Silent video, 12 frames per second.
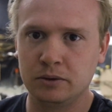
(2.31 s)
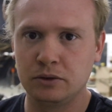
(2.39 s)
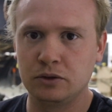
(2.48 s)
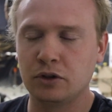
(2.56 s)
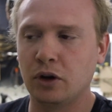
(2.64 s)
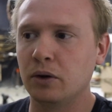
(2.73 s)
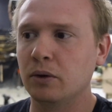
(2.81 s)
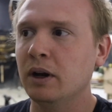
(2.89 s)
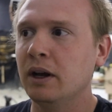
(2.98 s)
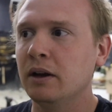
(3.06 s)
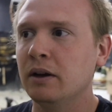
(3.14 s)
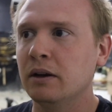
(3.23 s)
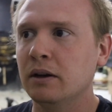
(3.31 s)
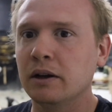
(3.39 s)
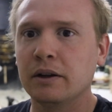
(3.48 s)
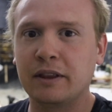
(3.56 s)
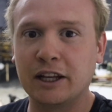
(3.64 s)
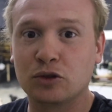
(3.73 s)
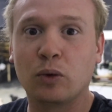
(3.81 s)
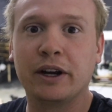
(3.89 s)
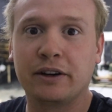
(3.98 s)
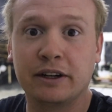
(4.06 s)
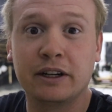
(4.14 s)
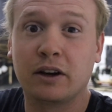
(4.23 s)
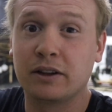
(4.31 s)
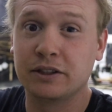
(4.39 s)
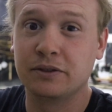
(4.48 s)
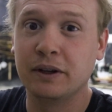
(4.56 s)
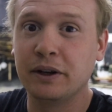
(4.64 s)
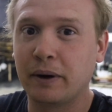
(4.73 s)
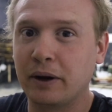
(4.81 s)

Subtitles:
So that's why you're here on this video,